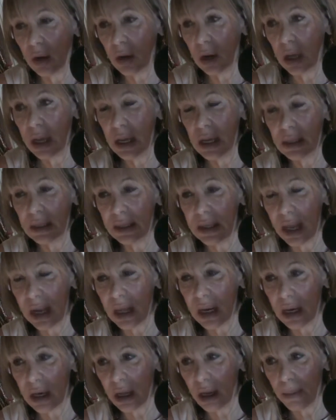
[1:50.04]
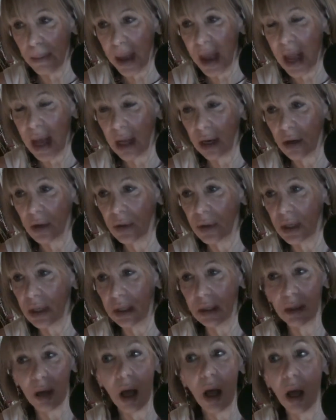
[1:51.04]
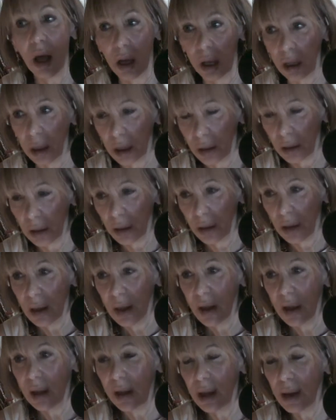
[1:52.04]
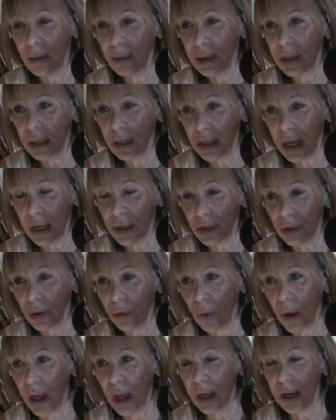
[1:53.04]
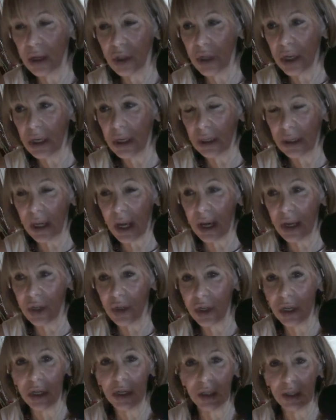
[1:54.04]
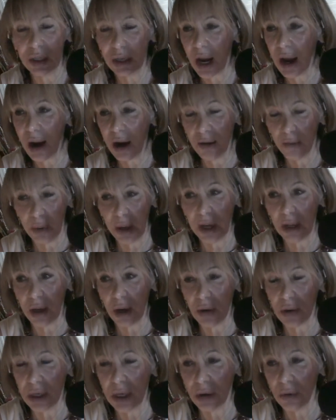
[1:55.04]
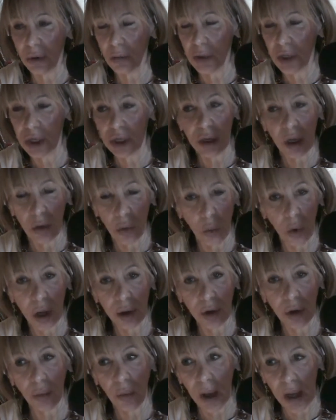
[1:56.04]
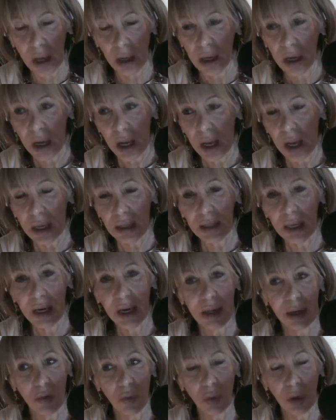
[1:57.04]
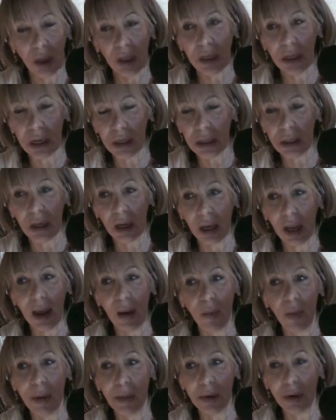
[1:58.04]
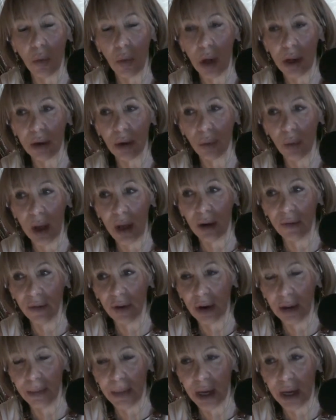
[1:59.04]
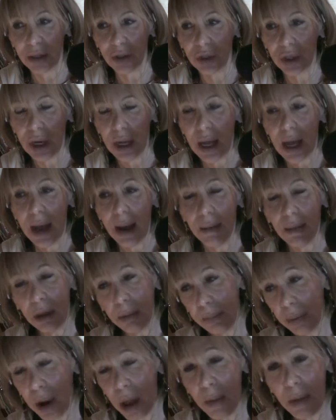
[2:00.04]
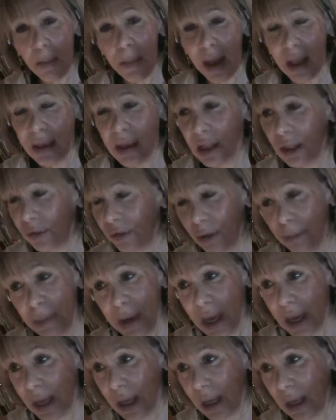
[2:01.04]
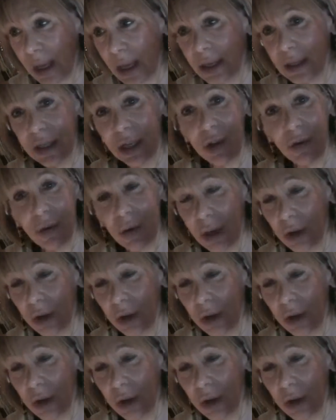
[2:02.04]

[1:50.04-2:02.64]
his second in command, who's this hunk, comes and takes her around, and she decides she's tired of being in the hotel room and she's going to wander around a city that really doesn't allow women to wander around very much. The problem about this for me is you